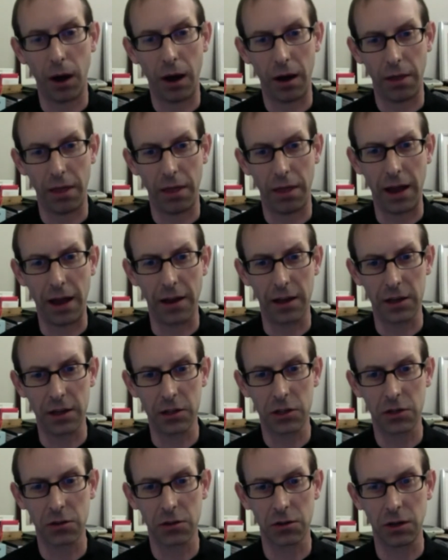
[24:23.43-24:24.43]
that
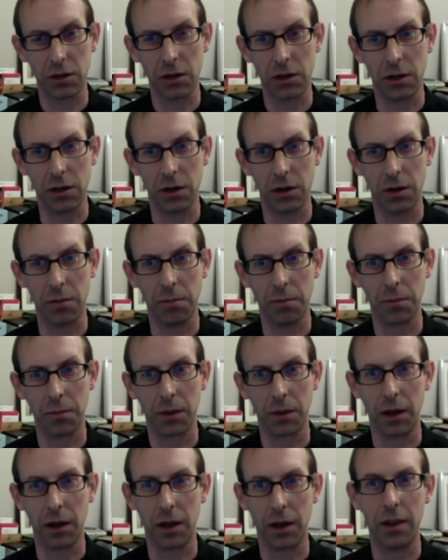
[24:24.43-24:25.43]
history
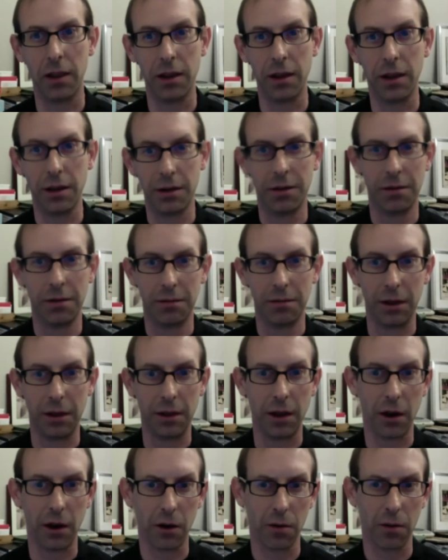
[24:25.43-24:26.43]
in the
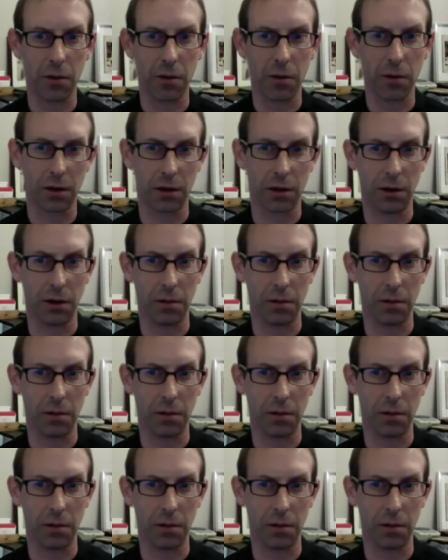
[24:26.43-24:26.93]
Arabic,